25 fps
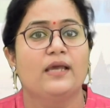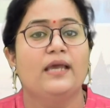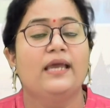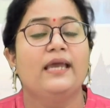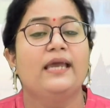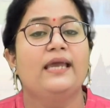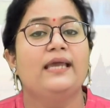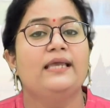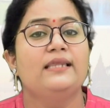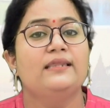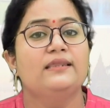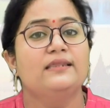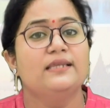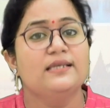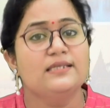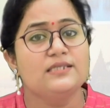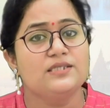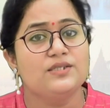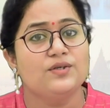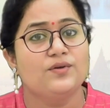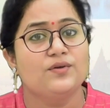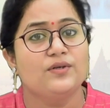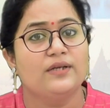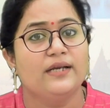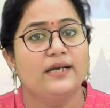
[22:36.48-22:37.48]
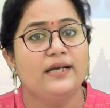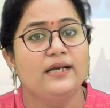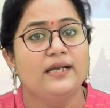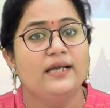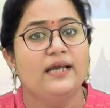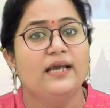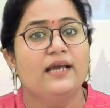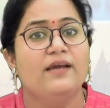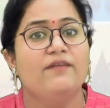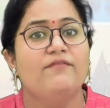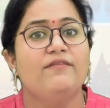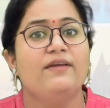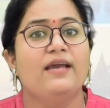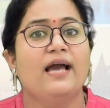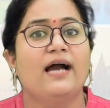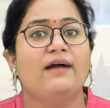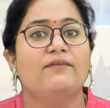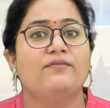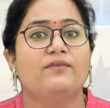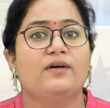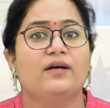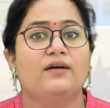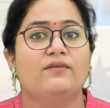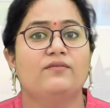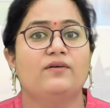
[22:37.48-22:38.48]
In this unit, we
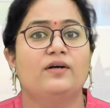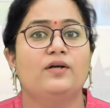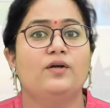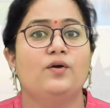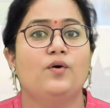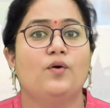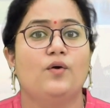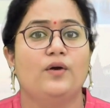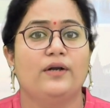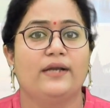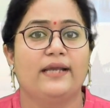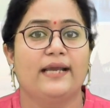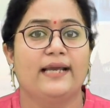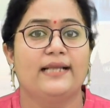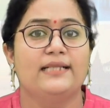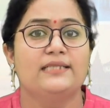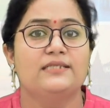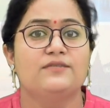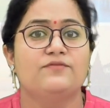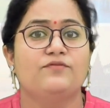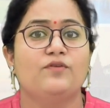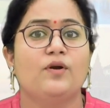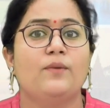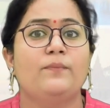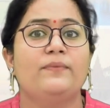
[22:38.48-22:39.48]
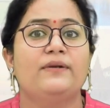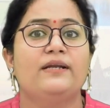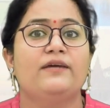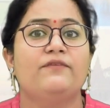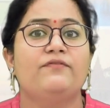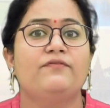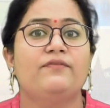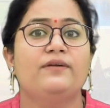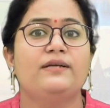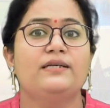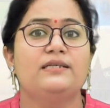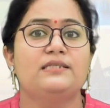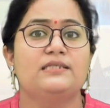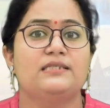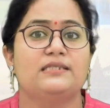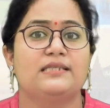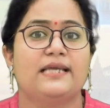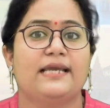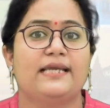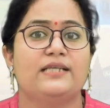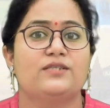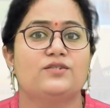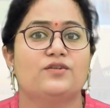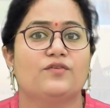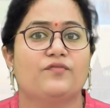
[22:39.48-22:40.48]
have covered hotels from different
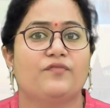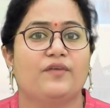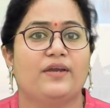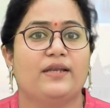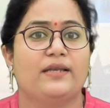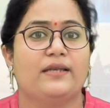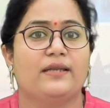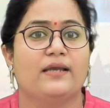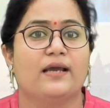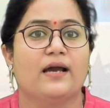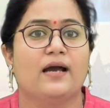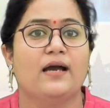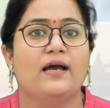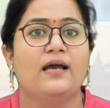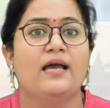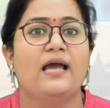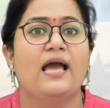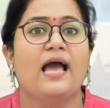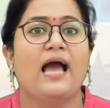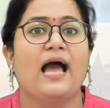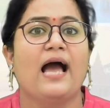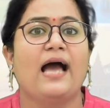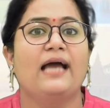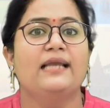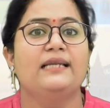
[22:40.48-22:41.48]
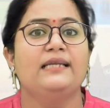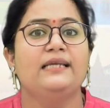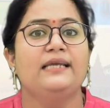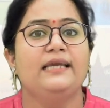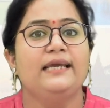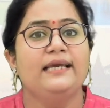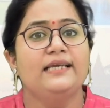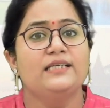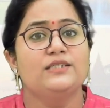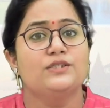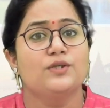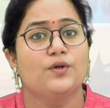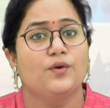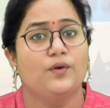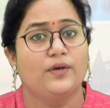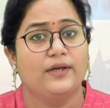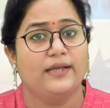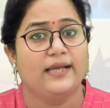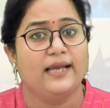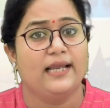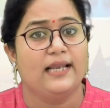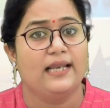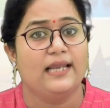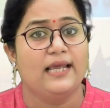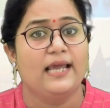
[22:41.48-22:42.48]
states of India and each
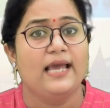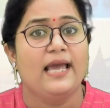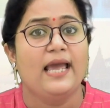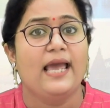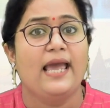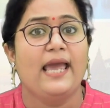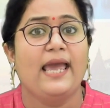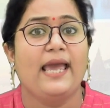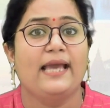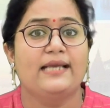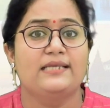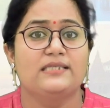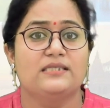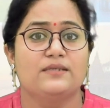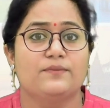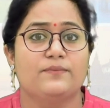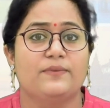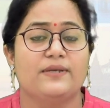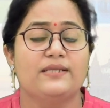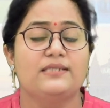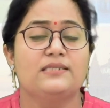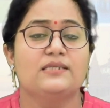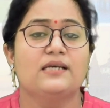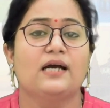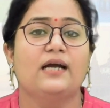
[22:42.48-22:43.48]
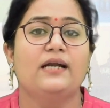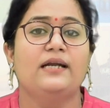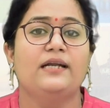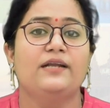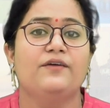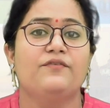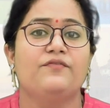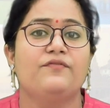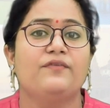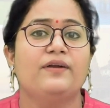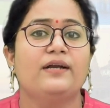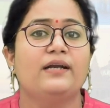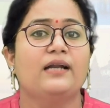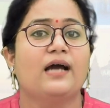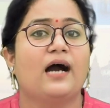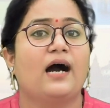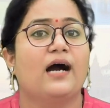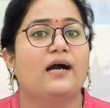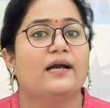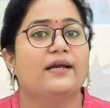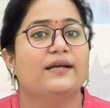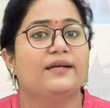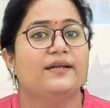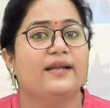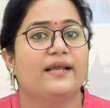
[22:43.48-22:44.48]
hotel exhibits a different
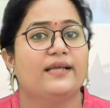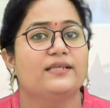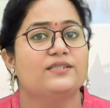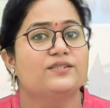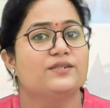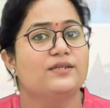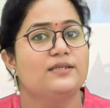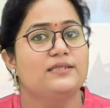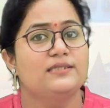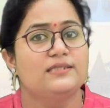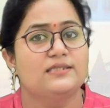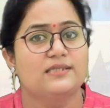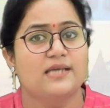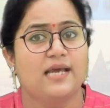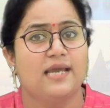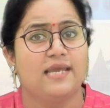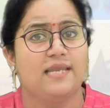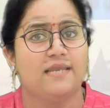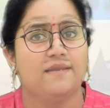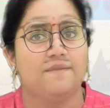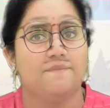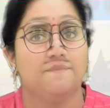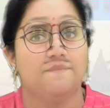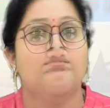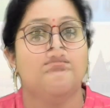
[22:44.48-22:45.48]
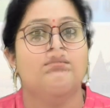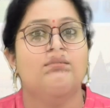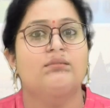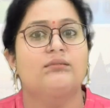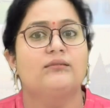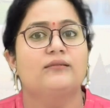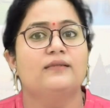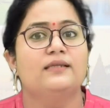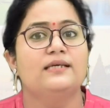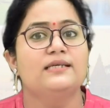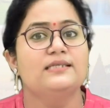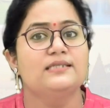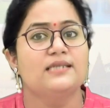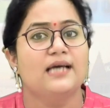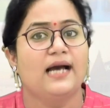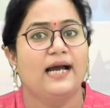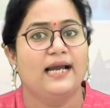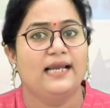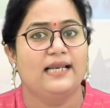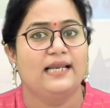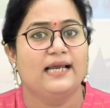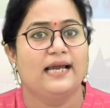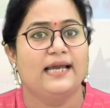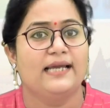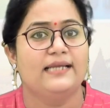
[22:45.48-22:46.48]
architectural style. This
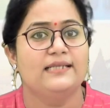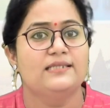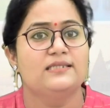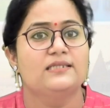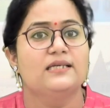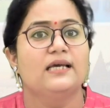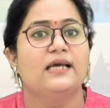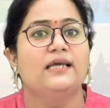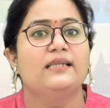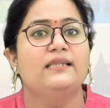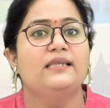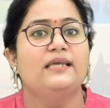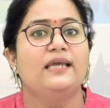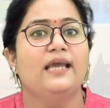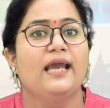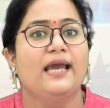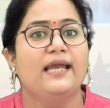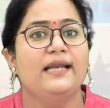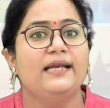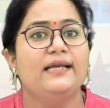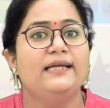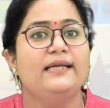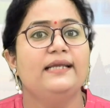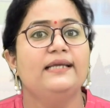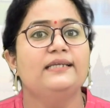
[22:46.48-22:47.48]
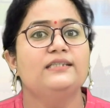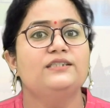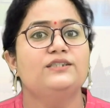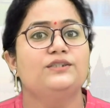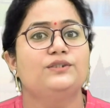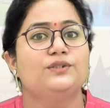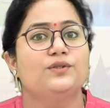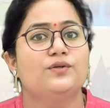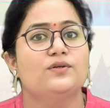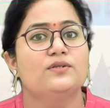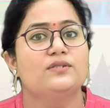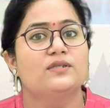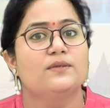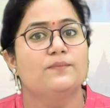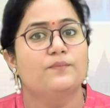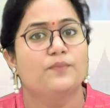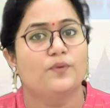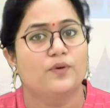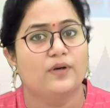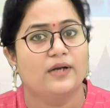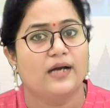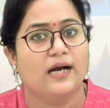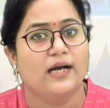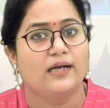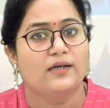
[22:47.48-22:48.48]
highlights the heritage tourism
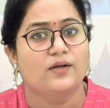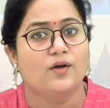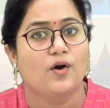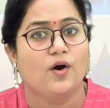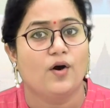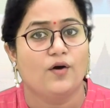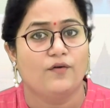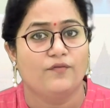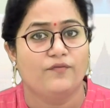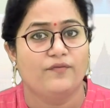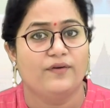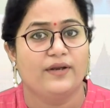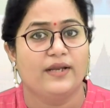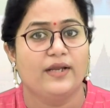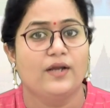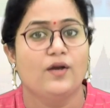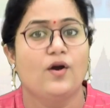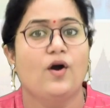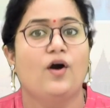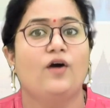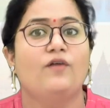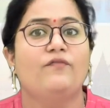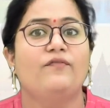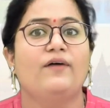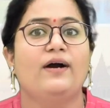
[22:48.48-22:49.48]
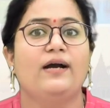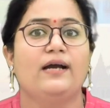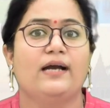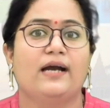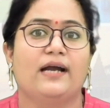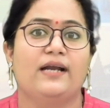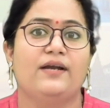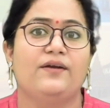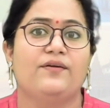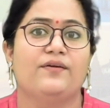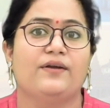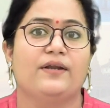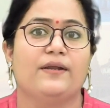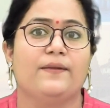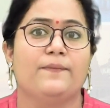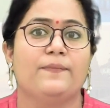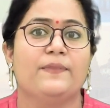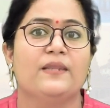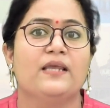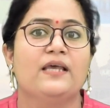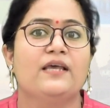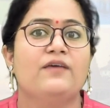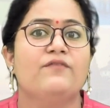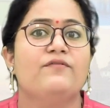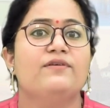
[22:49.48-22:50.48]
product offering of our country,
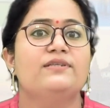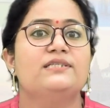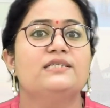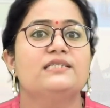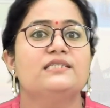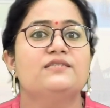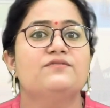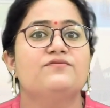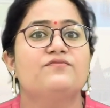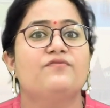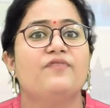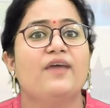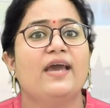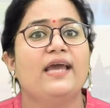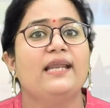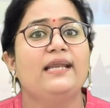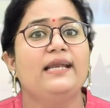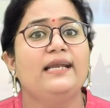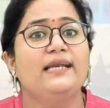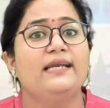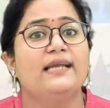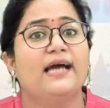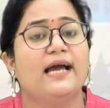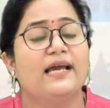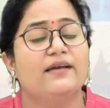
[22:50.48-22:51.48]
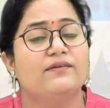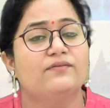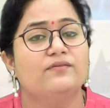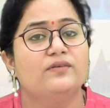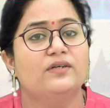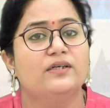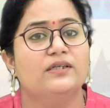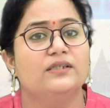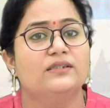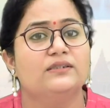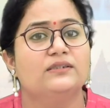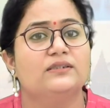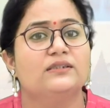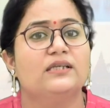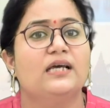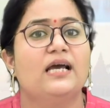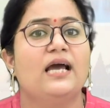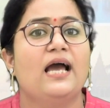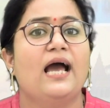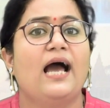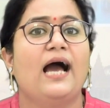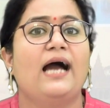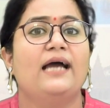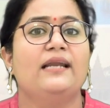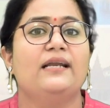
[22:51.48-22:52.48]
which is very diverse
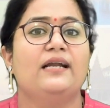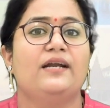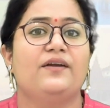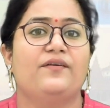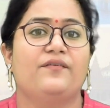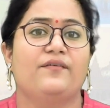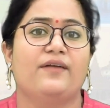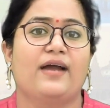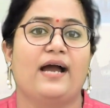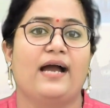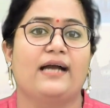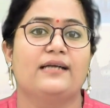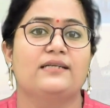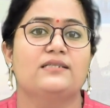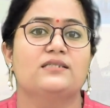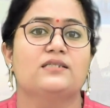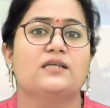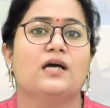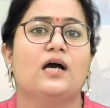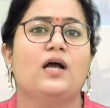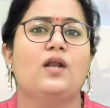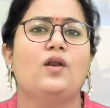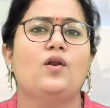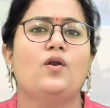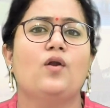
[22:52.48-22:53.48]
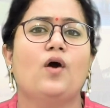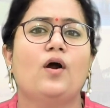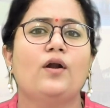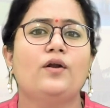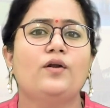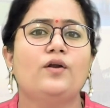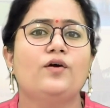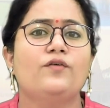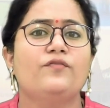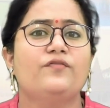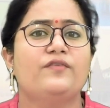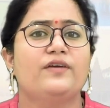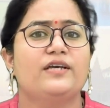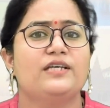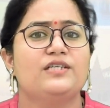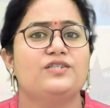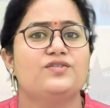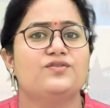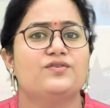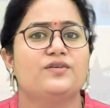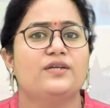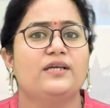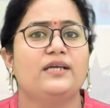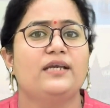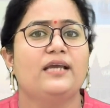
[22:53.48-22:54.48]
and attracts a lot of
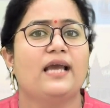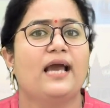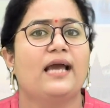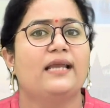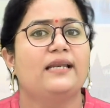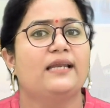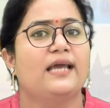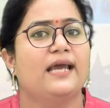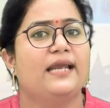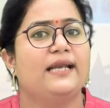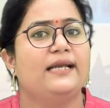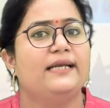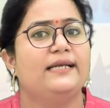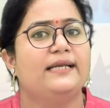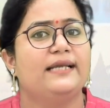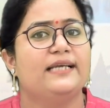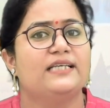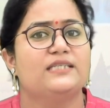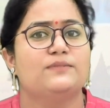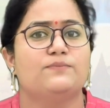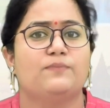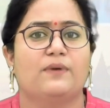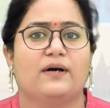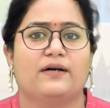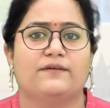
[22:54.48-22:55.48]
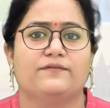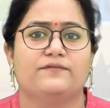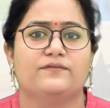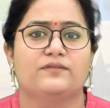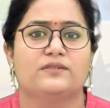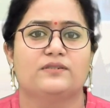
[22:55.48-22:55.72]
history and heritage buffs.